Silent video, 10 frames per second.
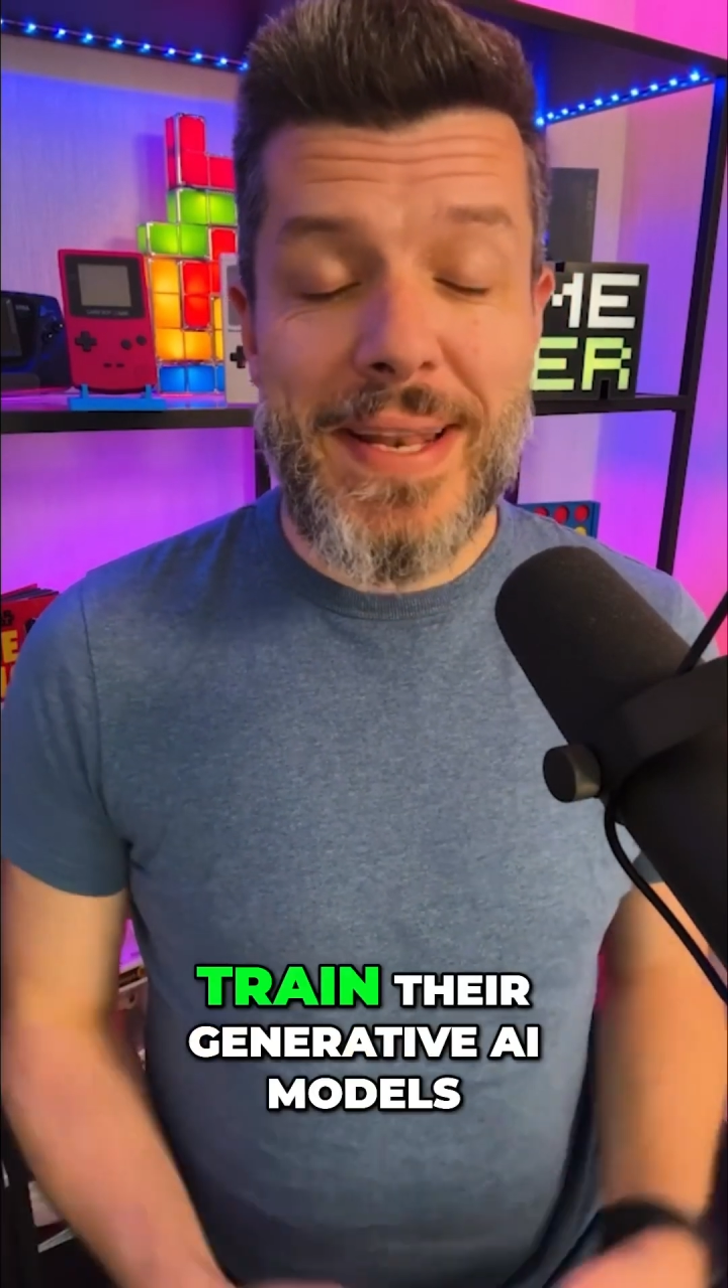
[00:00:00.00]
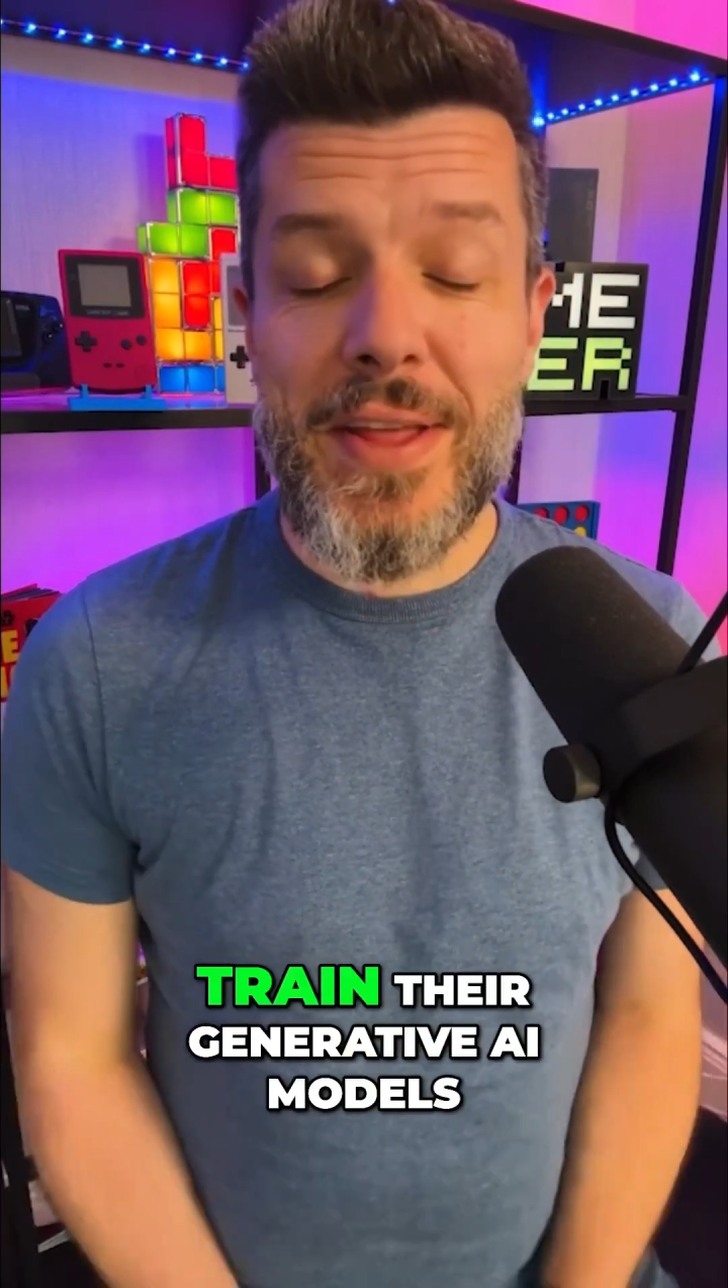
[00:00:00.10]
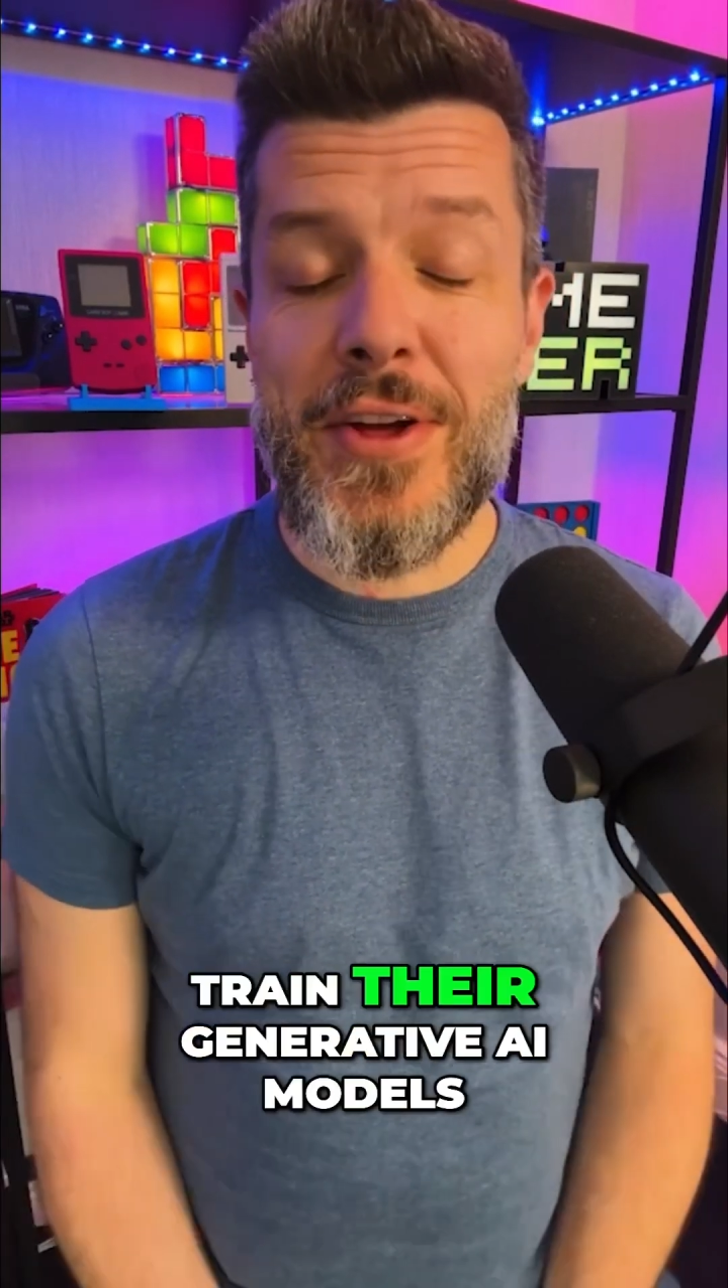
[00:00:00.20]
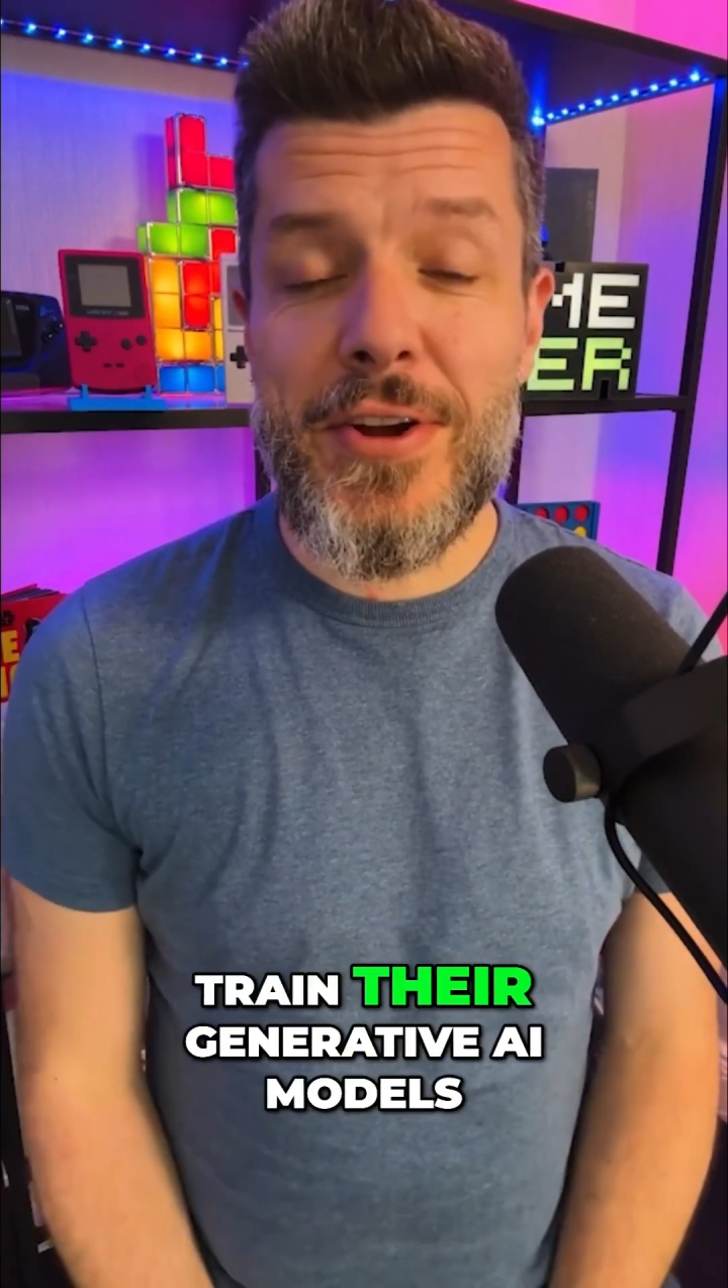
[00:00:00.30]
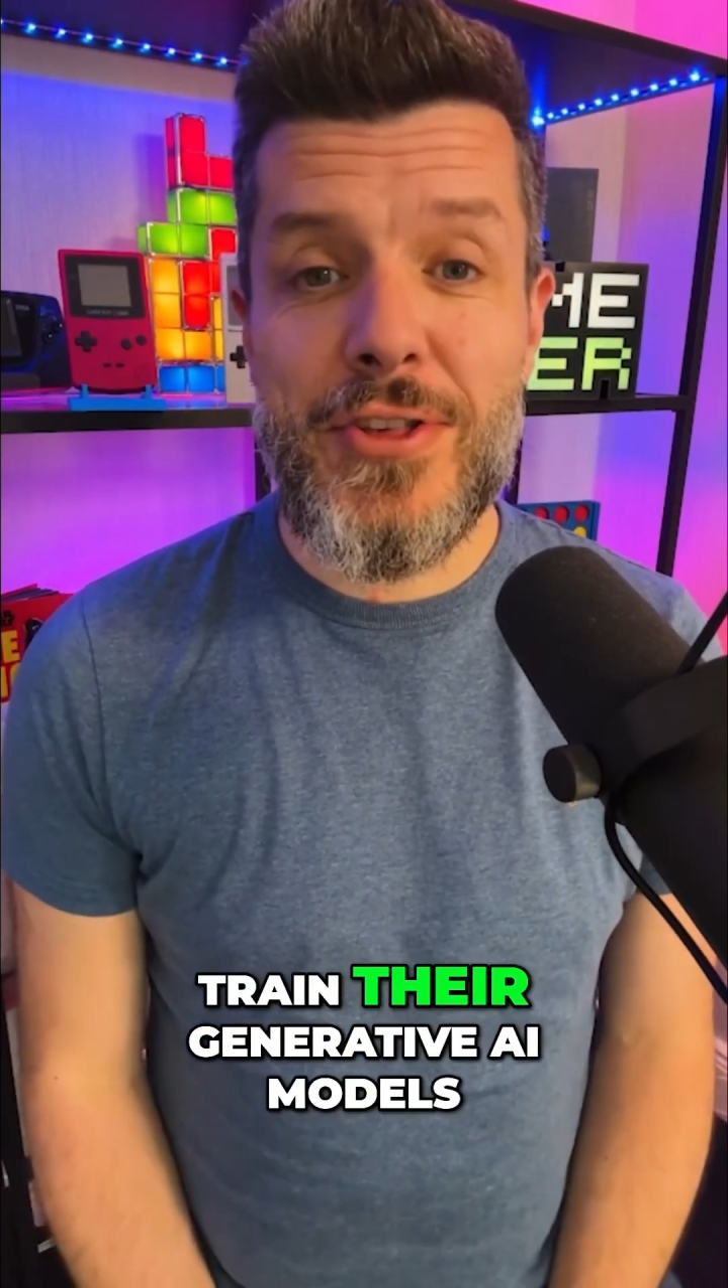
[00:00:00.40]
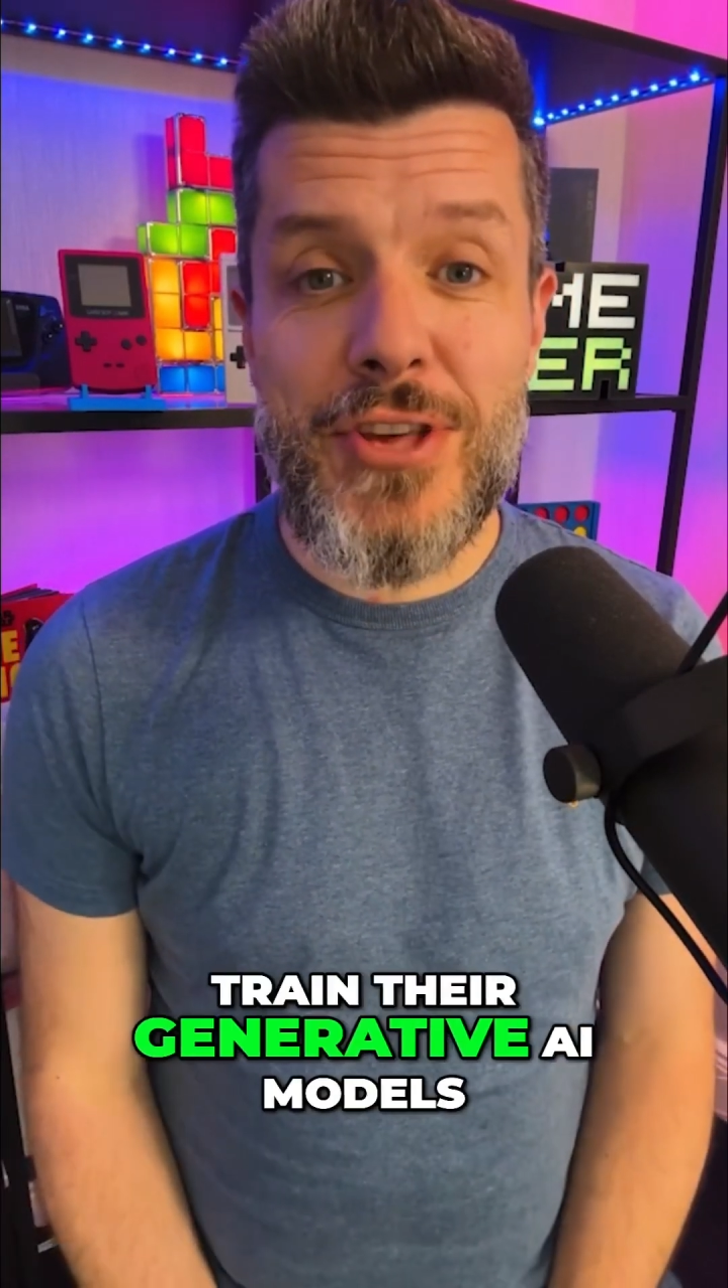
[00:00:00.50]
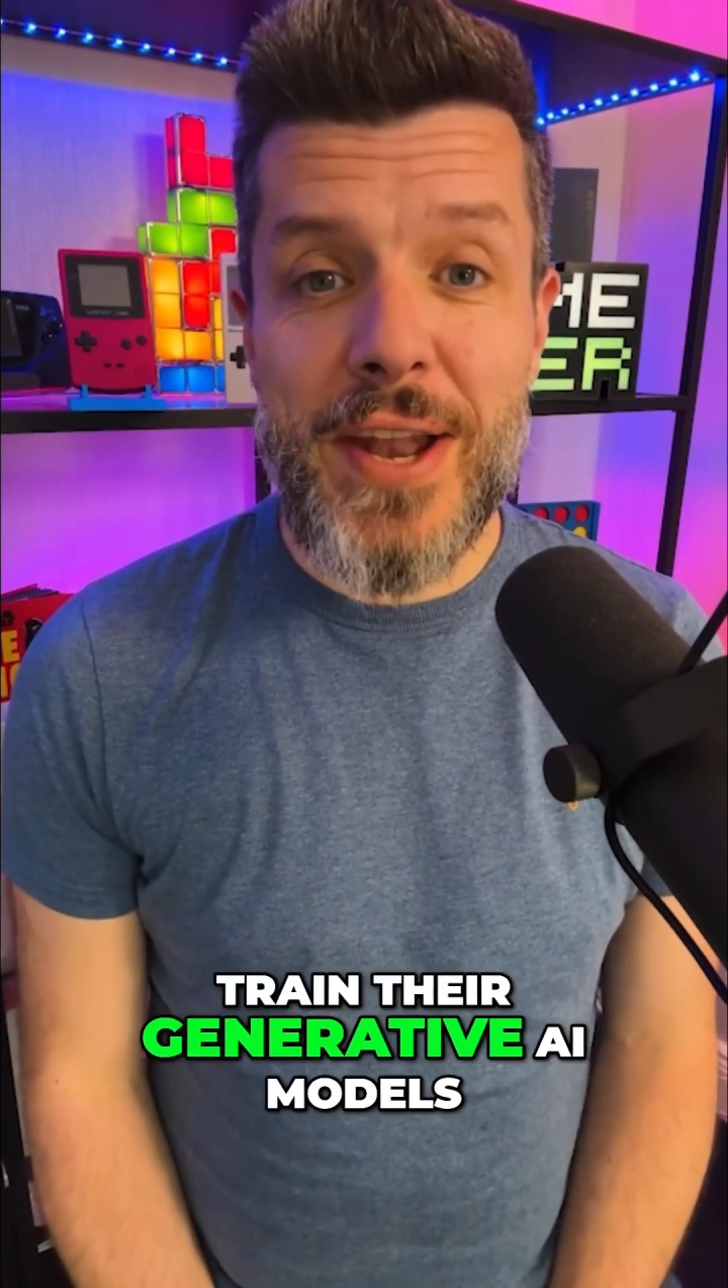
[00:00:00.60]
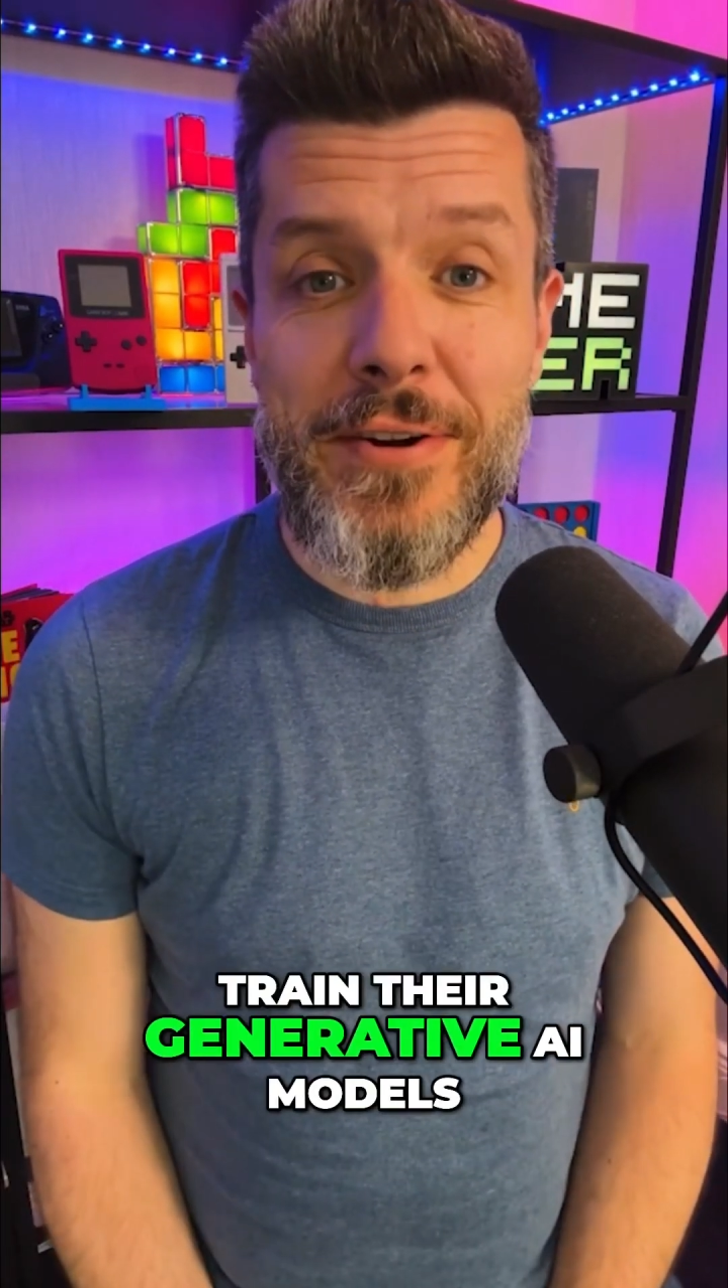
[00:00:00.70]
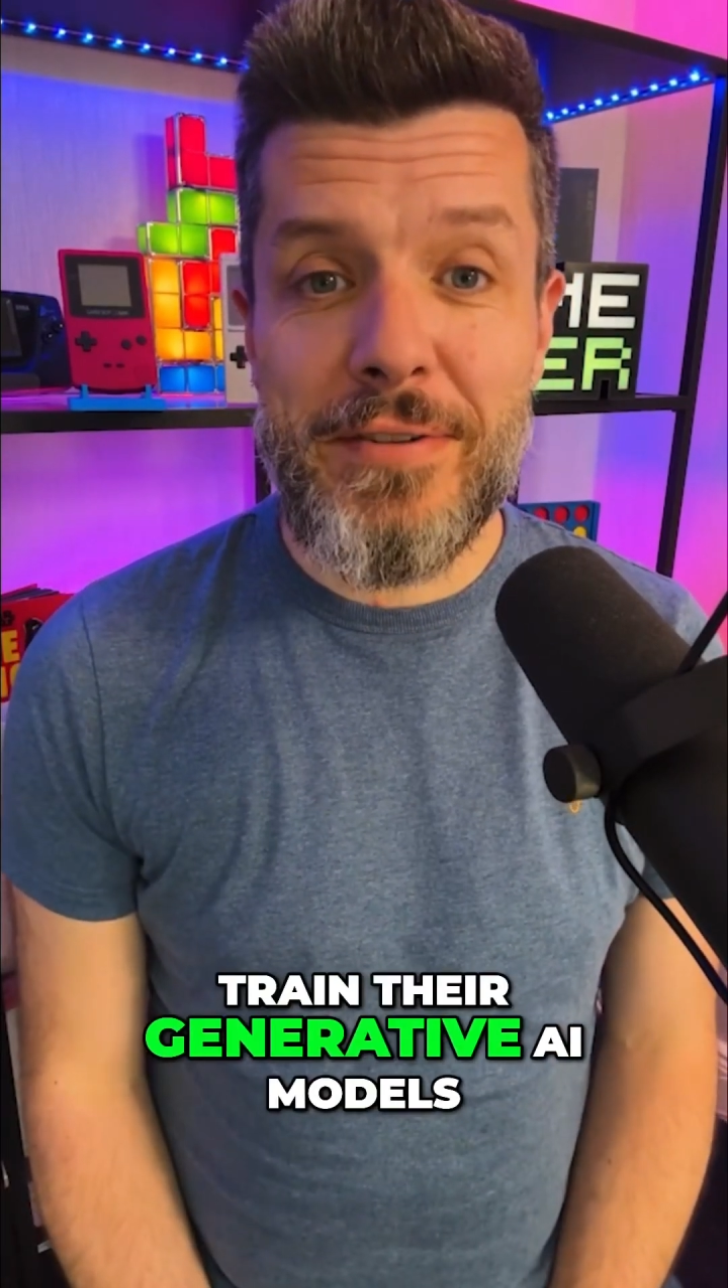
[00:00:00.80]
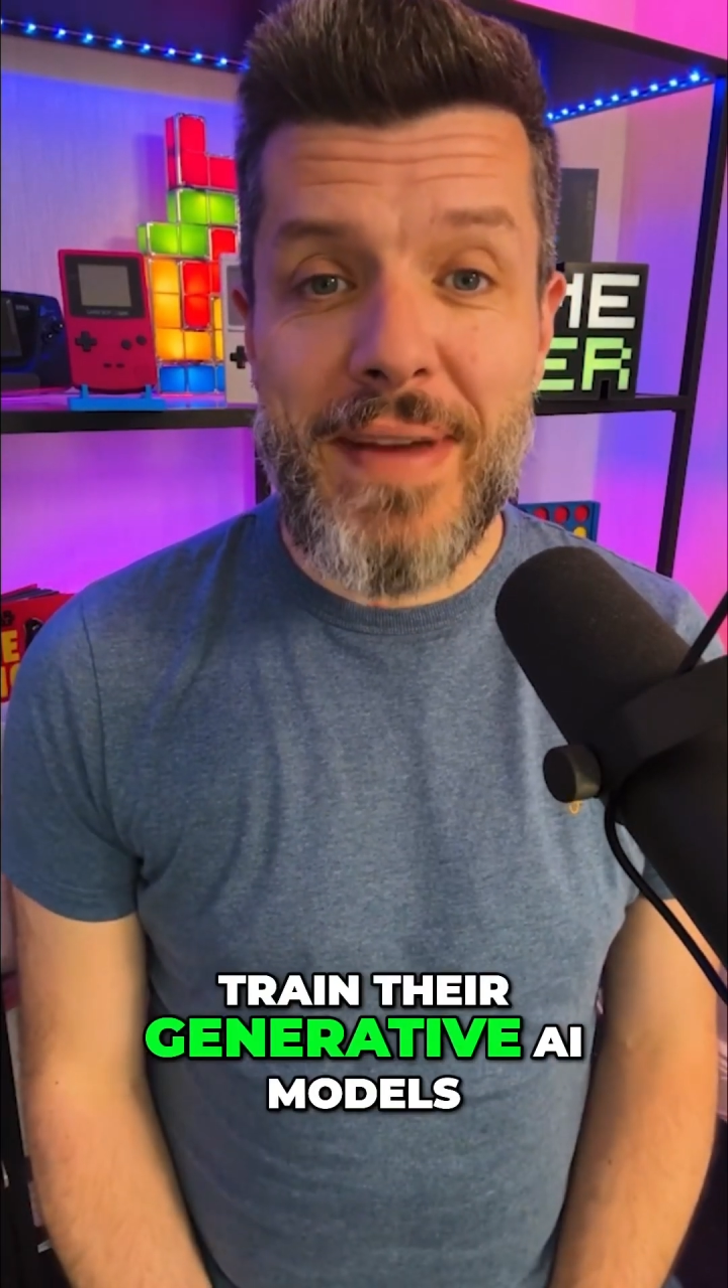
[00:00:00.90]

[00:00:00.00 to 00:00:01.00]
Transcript: their generative